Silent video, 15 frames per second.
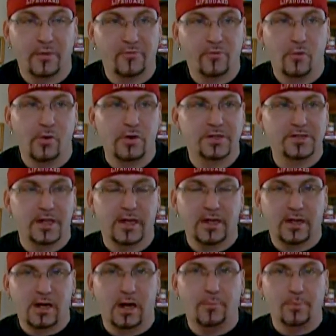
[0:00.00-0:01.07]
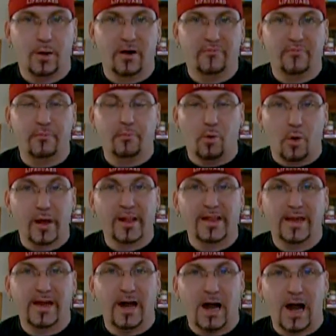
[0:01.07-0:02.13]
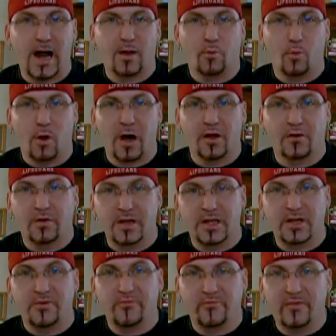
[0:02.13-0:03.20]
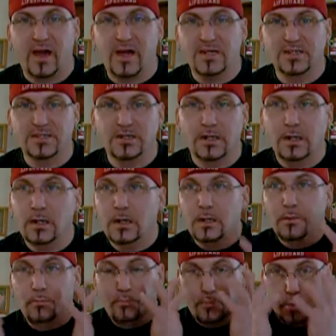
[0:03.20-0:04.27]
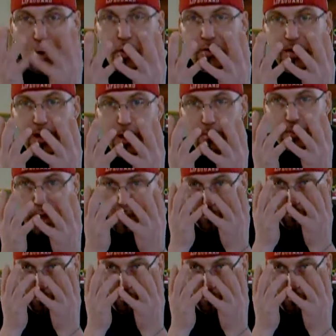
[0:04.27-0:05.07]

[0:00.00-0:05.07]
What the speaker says: Of course, a cup of boiling hot water in your face burned him,